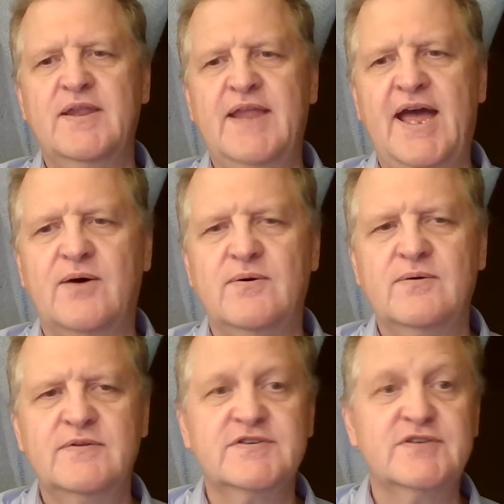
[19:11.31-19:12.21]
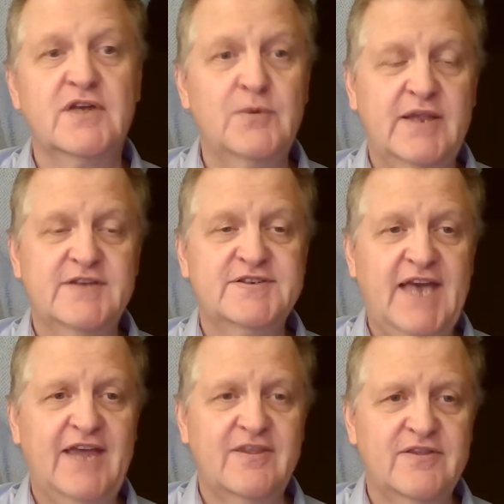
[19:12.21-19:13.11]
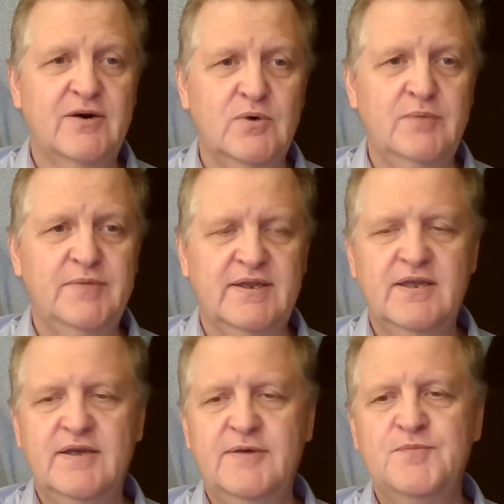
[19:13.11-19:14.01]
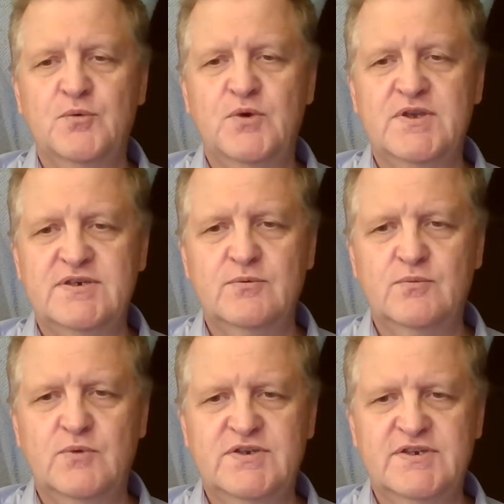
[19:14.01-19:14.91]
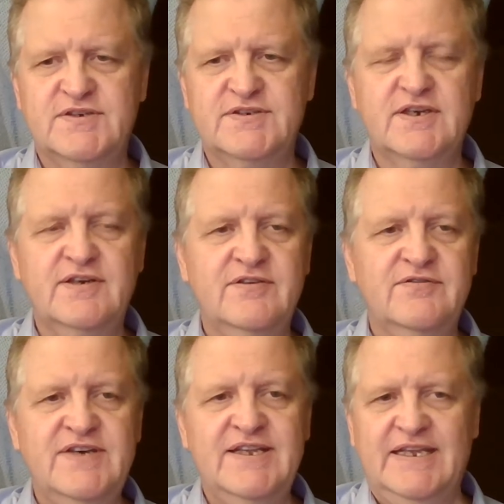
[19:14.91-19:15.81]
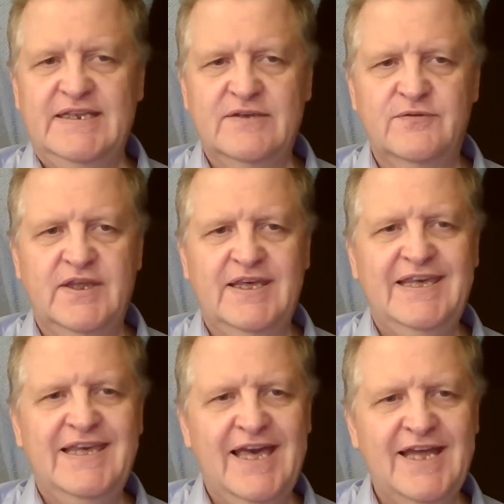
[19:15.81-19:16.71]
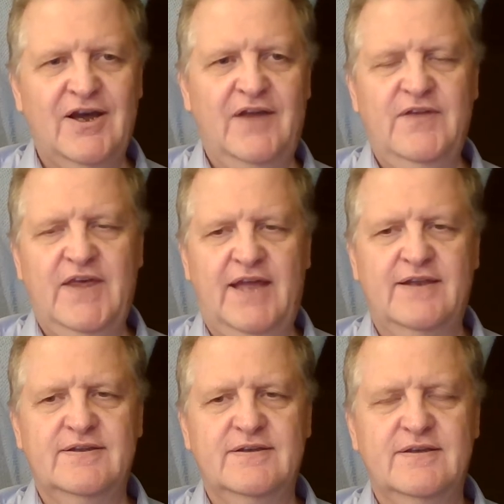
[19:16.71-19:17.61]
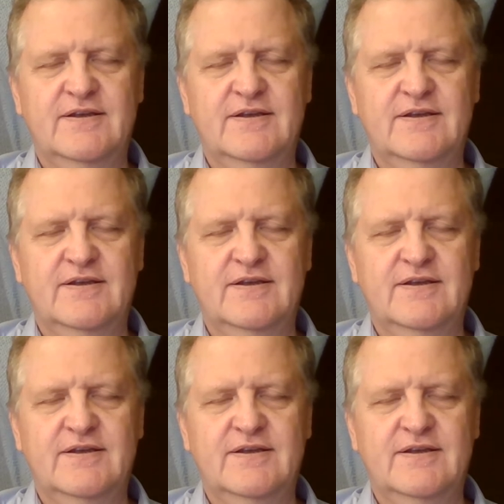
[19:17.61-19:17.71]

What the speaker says: Now, there's another way to say the woman, which is kvinen, the en on the end.